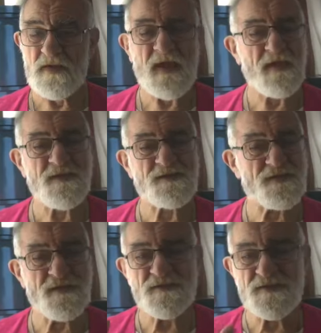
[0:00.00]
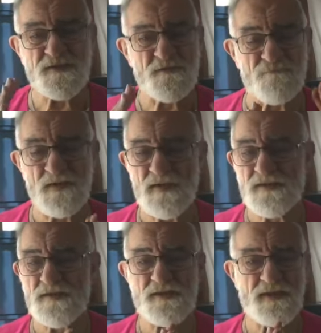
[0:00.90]
And it's in
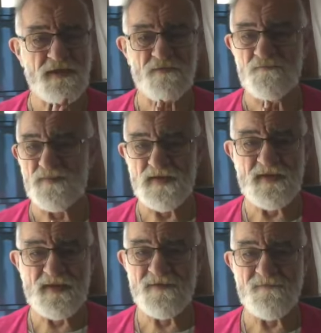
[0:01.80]
simplicity of being.